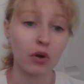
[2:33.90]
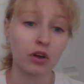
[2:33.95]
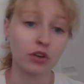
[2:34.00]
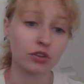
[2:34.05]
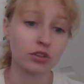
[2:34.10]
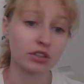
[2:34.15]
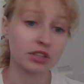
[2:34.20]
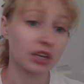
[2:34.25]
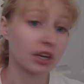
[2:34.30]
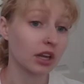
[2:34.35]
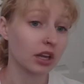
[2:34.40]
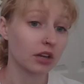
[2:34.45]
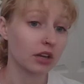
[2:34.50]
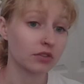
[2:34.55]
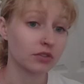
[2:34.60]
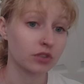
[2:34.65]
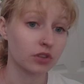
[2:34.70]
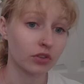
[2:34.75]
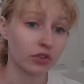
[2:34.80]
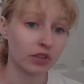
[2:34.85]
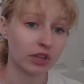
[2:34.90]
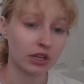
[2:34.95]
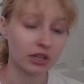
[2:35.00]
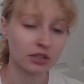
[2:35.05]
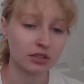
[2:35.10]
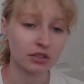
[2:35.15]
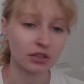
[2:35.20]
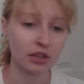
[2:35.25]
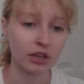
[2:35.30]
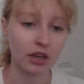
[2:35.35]
understanding of certain
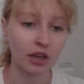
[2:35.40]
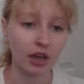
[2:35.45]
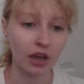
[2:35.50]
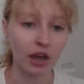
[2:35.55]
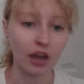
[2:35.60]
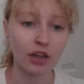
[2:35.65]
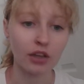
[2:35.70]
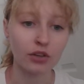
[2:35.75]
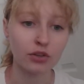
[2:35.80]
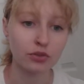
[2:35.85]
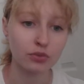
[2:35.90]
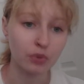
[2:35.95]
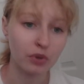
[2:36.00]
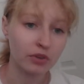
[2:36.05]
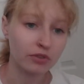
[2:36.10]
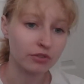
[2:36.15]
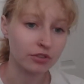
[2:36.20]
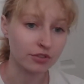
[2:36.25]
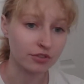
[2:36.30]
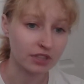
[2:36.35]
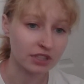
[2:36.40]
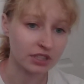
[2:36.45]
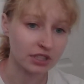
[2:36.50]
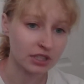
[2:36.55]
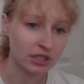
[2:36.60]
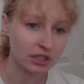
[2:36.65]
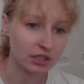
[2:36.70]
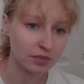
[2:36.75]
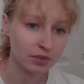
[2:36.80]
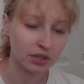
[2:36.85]
things. Like I use one for
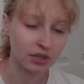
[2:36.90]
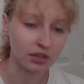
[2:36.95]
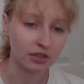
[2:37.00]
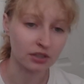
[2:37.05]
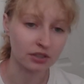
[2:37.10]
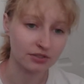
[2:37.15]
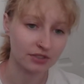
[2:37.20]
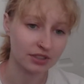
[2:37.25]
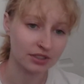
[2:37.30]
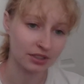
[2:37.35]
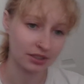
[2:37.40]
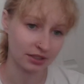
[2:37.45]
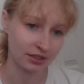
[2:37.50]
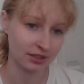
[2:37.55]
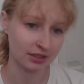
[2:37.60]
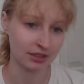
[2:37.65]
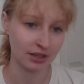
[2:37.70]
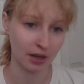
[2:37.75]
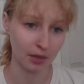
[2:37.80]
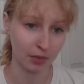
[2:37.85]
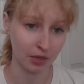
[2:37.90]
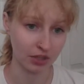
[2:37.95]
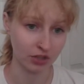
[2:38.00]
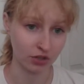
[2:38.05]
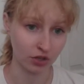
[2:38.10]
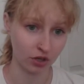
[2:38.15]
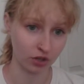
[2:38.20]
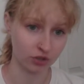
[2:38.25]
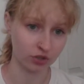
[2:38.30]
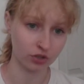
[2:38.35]
physics because physics is not my
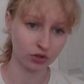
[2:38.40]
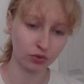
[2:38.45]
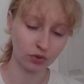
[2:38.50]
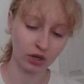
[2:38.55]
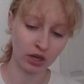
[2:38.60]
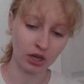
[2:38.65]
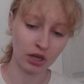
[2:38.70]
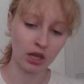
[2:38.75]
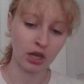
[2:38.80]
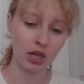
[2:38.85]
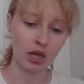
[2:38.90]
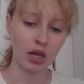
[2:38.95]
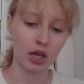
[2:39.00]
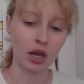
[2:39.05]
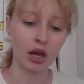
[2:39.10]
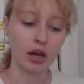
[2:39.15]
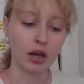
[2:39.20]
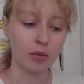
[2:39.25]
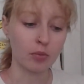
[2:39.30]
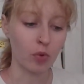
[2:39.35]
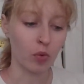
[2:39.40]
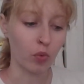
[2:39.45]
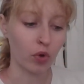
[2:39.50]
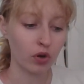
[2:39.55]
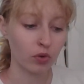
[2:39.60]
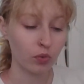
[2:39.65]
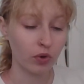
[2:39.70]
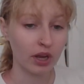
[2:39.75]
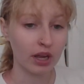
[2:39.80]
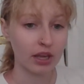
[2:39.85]
strong suit.
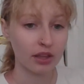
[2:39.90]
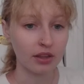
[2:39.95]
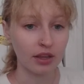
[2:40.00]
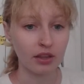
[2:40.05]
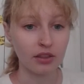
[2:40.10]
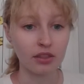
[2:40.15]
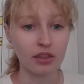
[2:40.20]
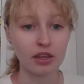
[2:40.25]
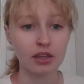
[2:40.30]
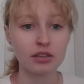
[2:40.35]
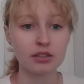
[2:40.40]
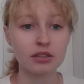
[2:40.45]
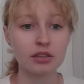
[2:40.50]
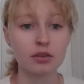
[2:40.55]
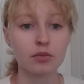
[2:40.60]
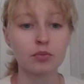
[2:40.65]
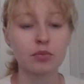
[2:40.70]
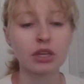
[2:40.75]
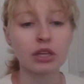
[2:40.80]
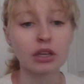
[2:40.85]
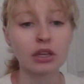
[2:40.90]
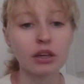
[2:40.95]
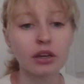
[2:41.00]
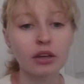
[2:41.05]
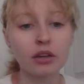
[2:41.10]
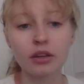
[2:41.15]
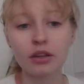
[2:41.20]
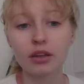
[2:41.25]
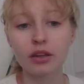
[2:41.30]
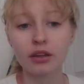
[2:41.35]
One way that these can be
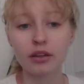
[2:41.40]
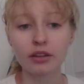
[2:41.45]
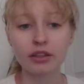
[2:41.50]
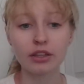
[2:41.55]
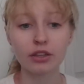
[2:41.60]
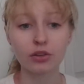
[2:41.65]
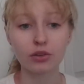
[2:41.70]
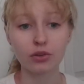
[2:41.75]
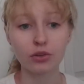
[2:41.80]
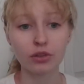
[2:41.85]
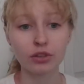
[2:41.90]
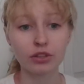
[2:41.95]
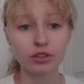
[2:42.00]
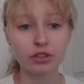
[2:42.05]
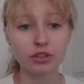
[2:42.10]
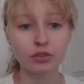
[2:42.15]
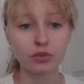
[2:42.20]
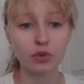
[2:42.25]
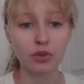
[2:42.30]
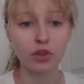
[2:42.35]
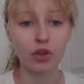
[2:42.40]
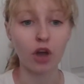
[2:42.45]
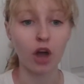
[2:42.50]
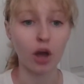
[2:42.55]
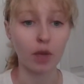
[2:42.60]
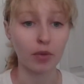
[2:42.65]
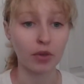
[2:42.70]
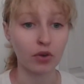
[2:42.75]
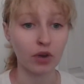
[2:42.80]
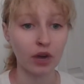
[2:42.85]
illegal is with
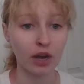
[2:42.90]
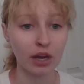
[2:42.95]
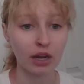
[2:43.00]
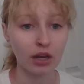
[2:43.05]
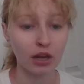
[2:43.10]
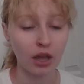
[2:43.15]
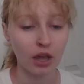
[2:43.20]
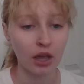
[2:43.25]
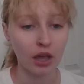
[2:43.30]
copyright